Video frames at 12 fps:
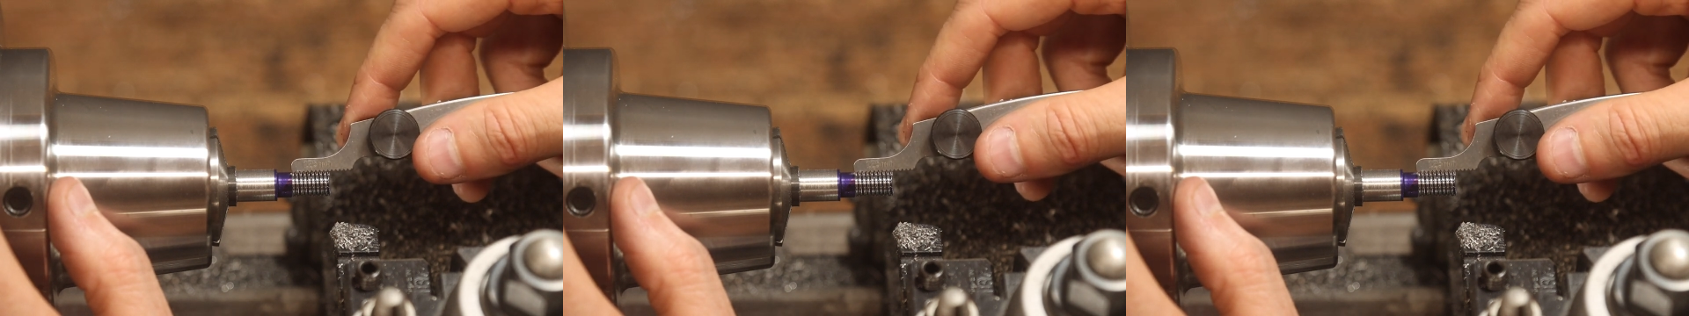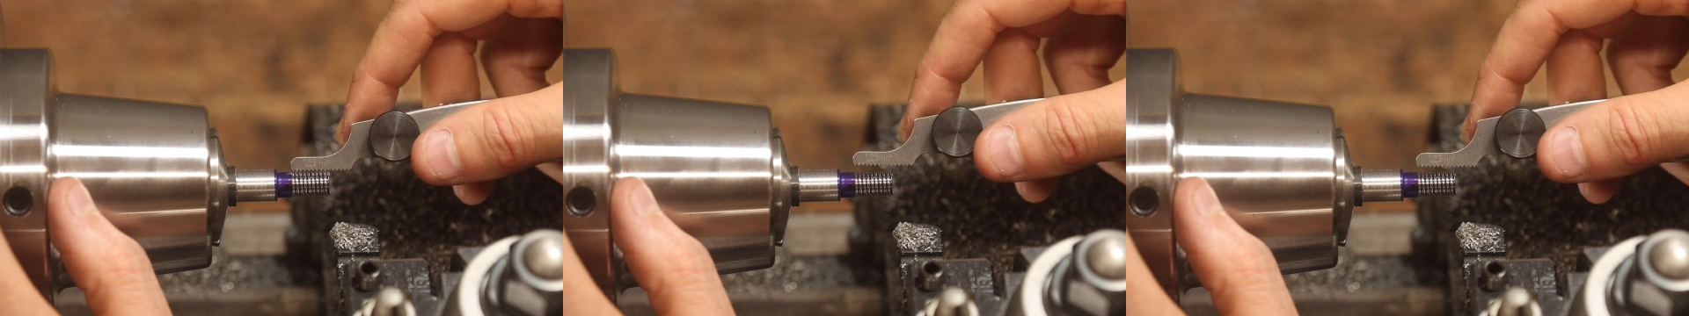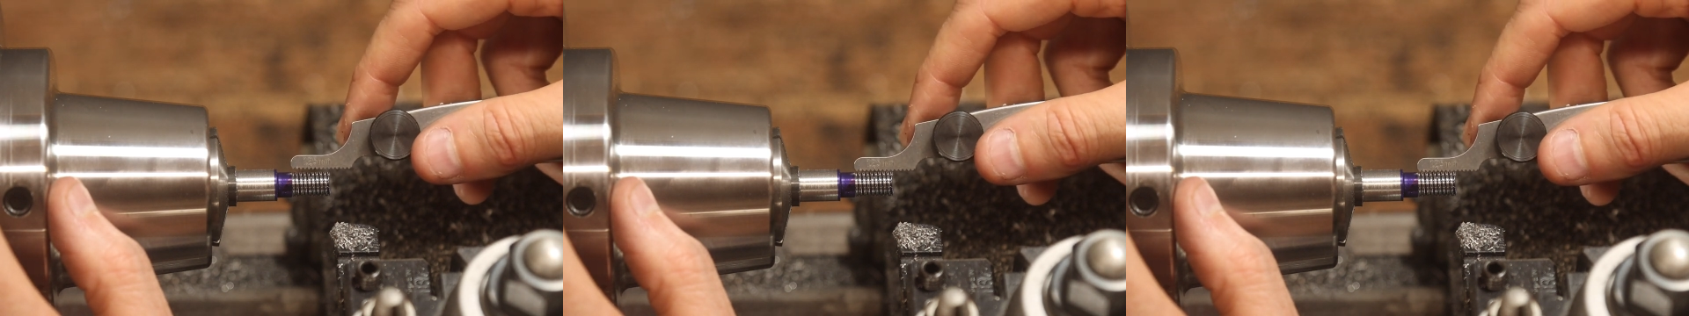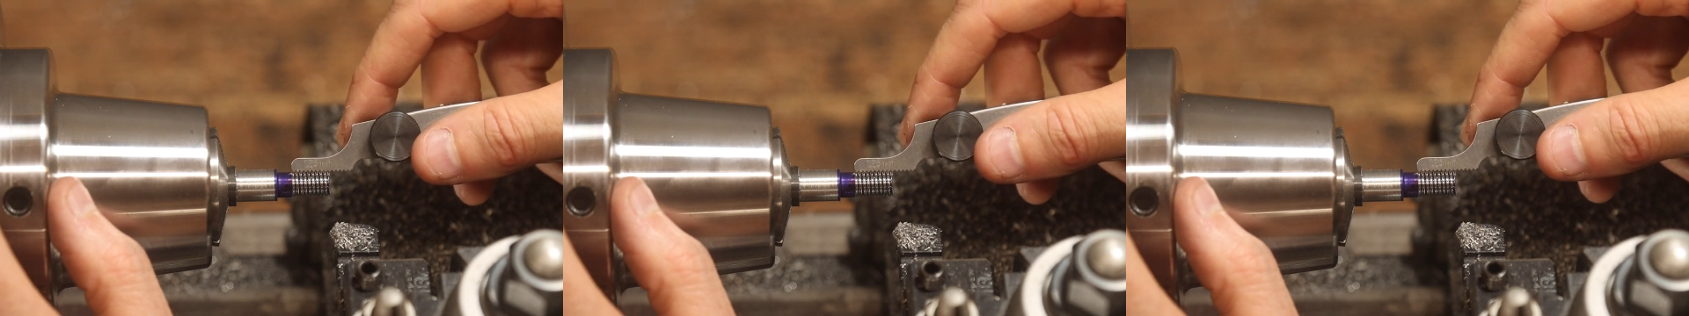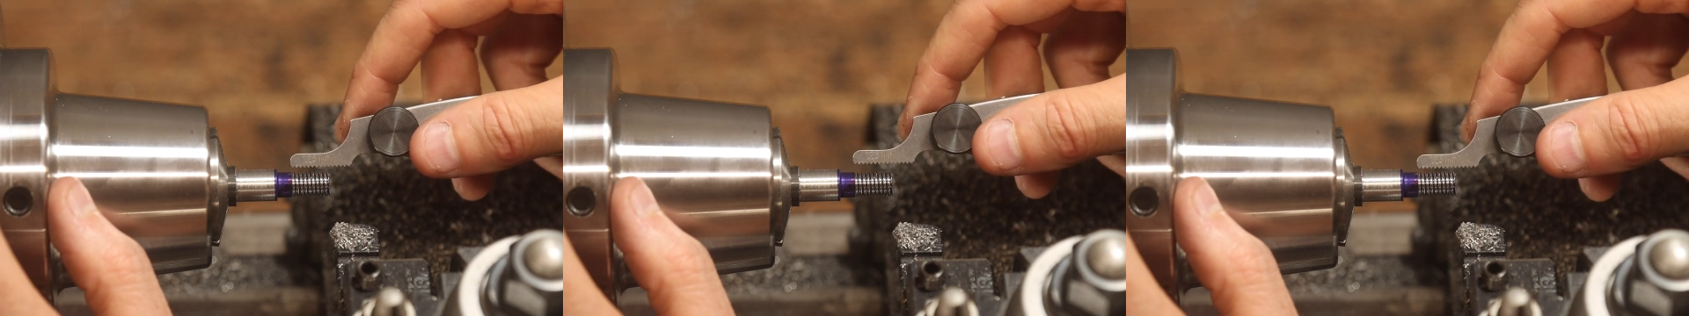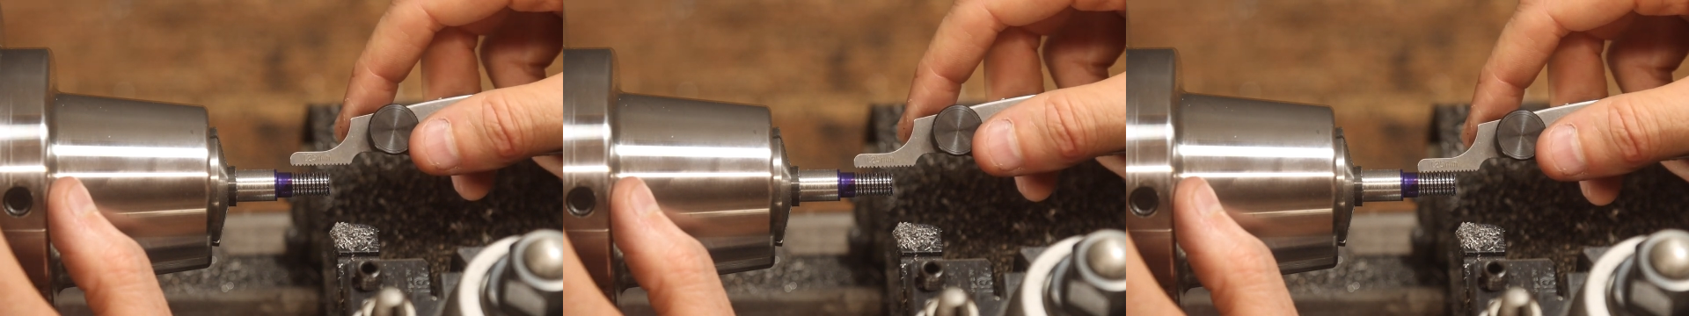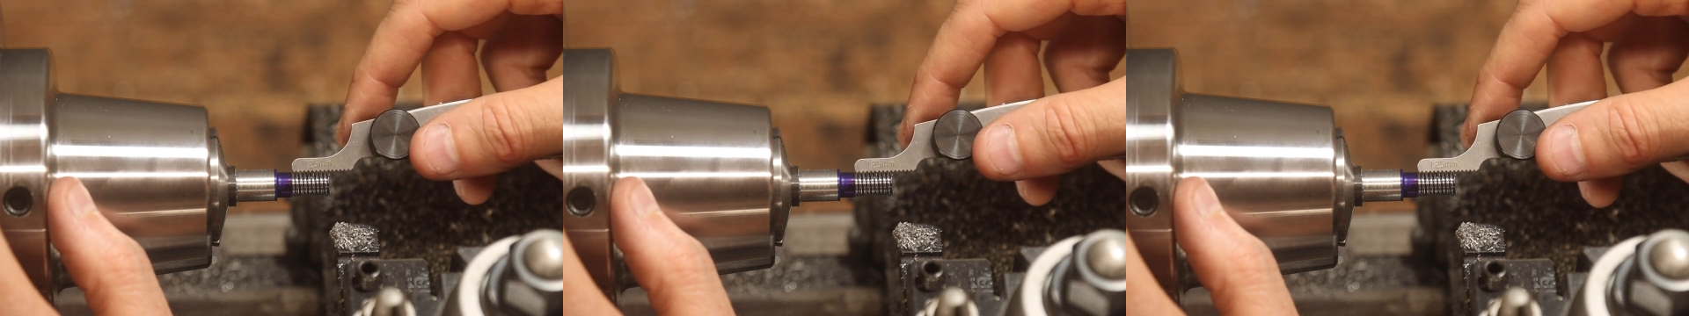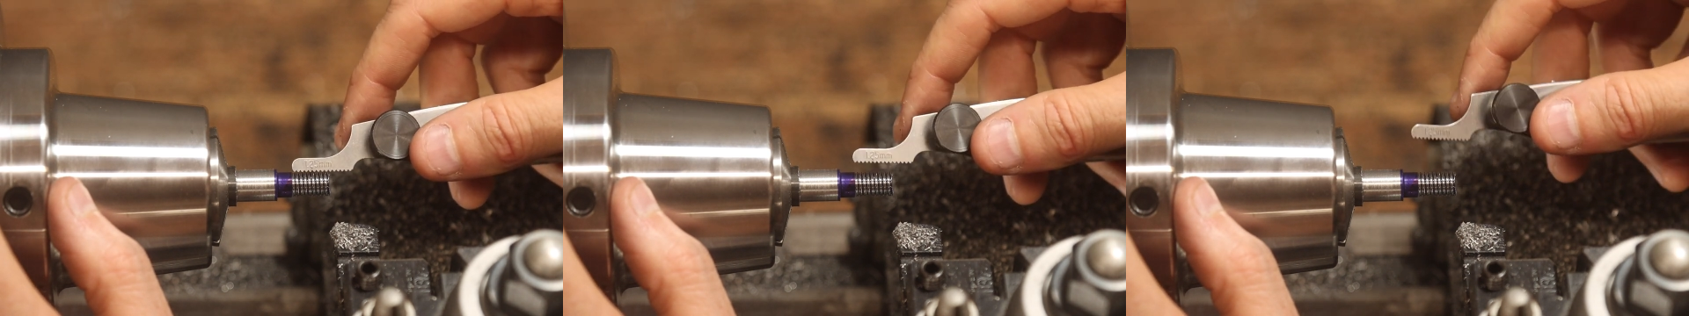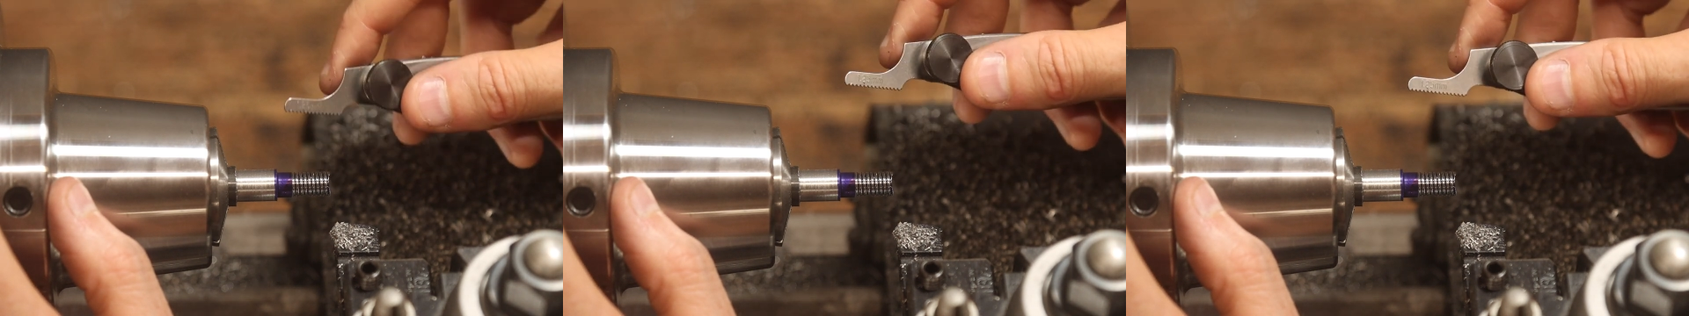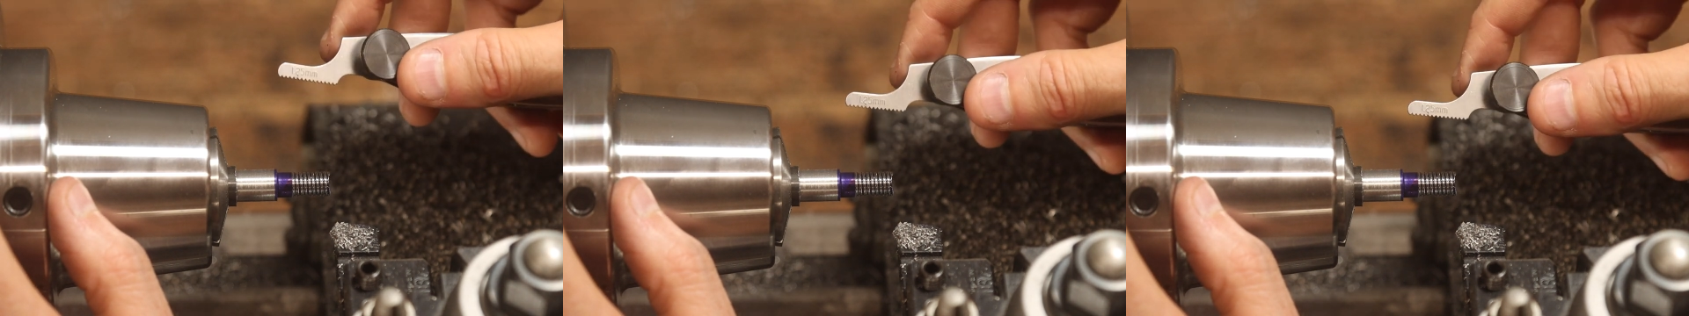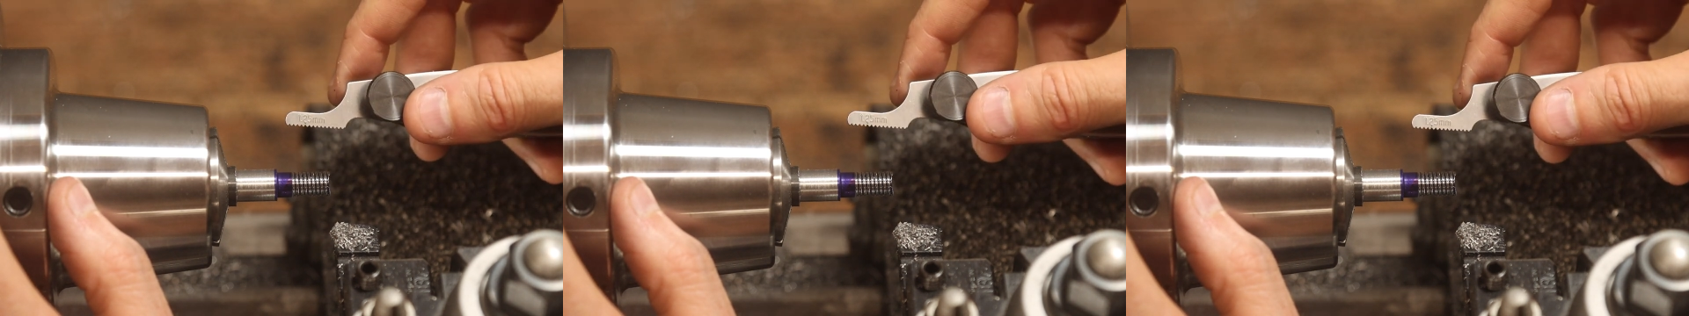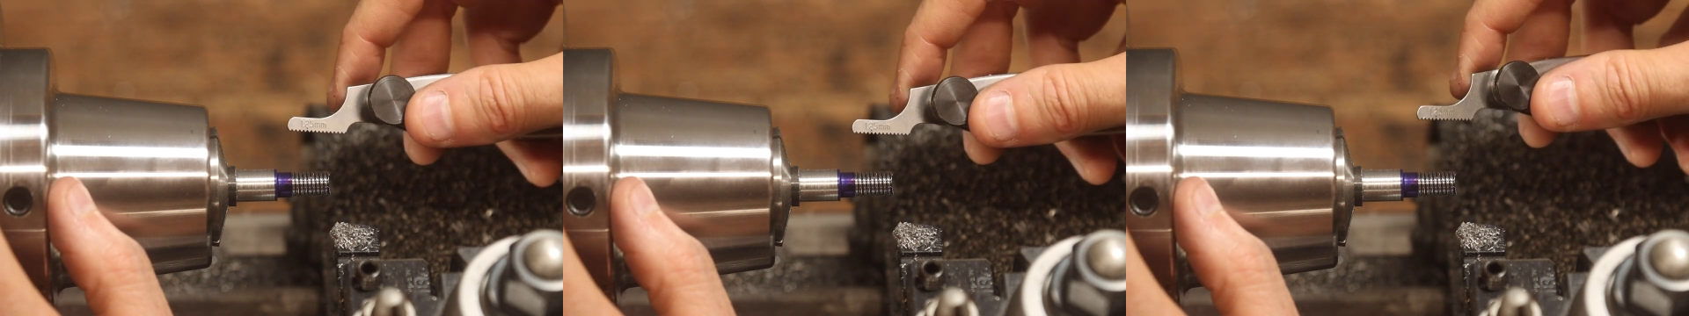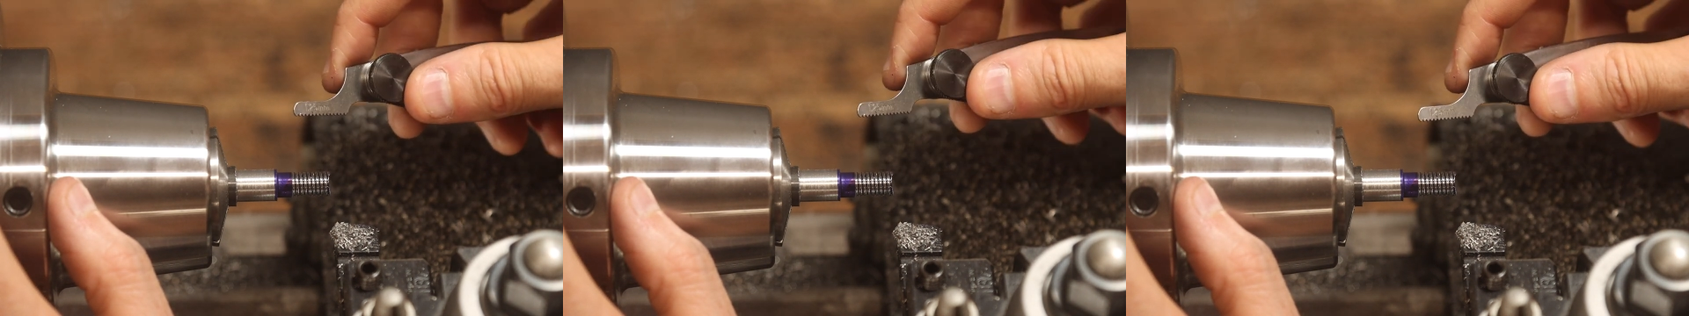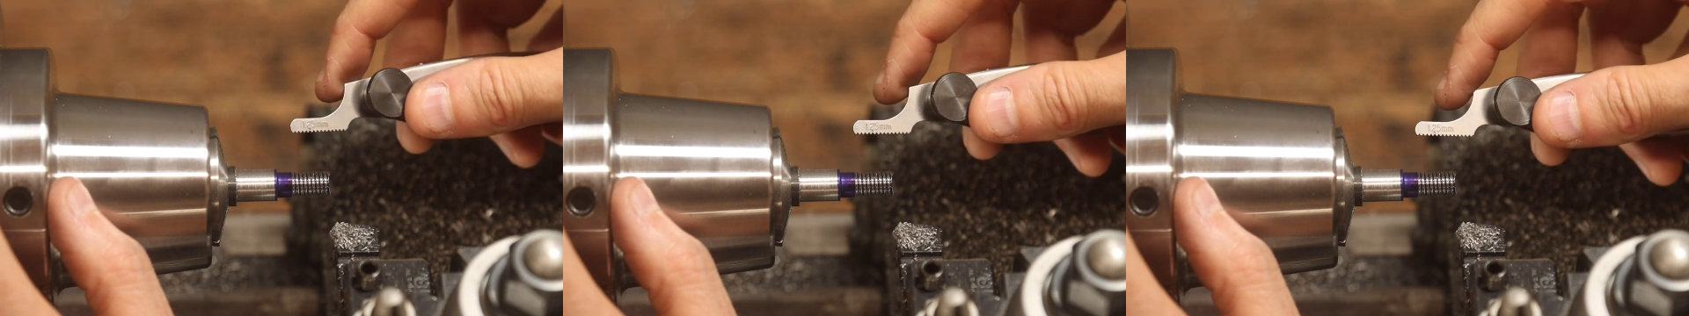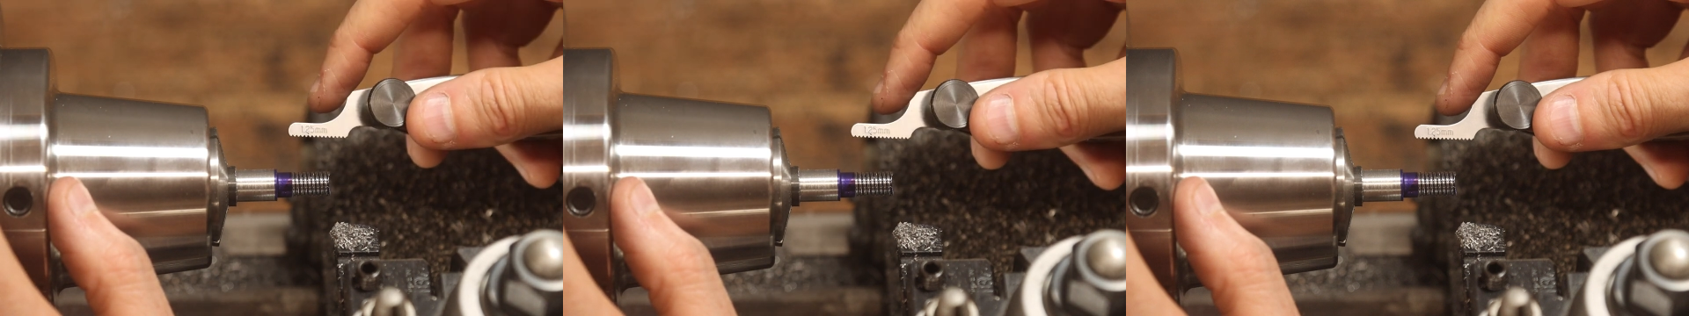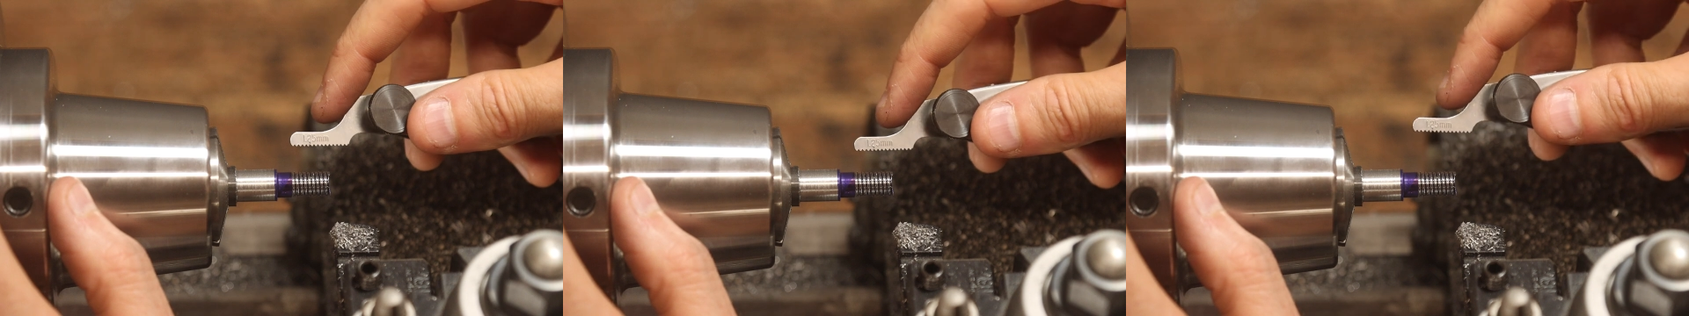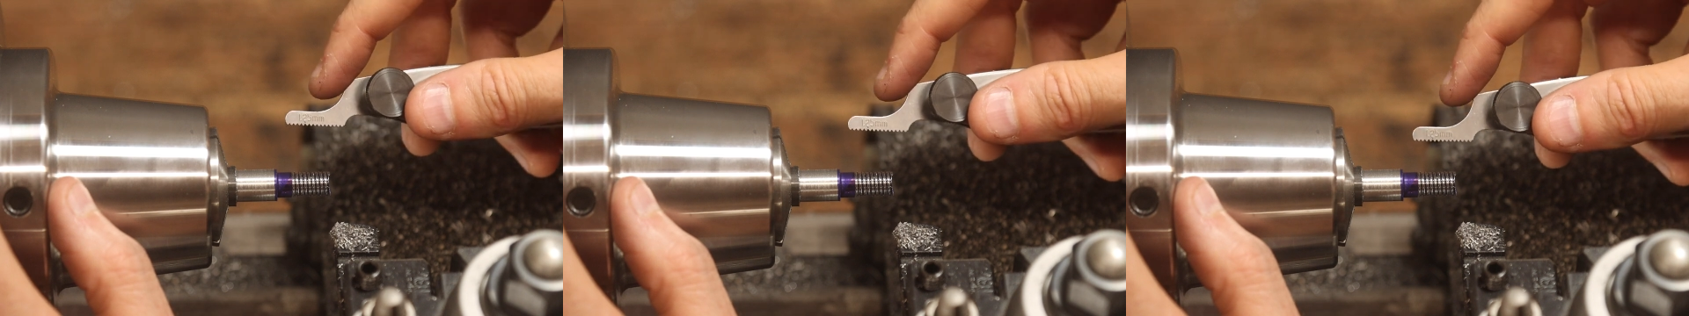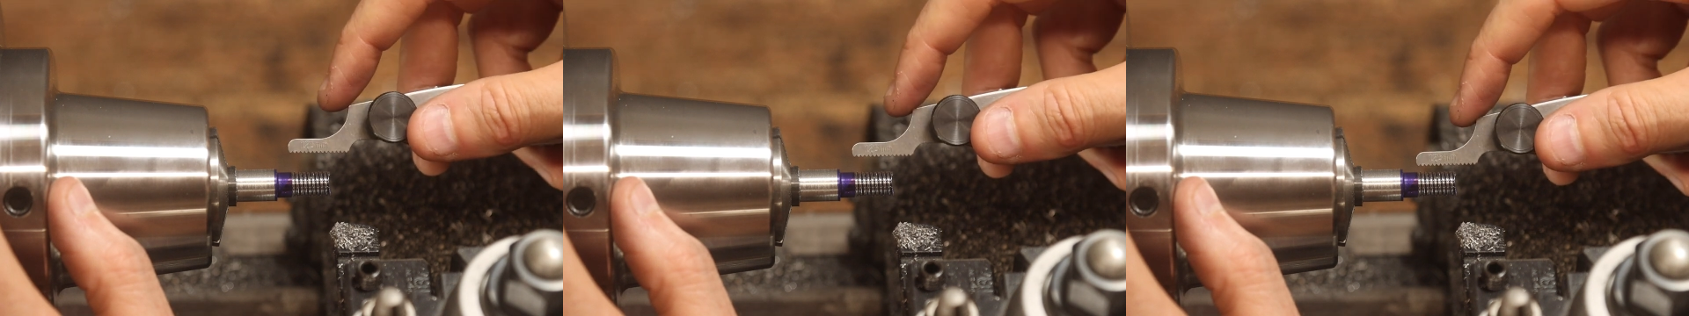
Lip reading: (no speaker visible)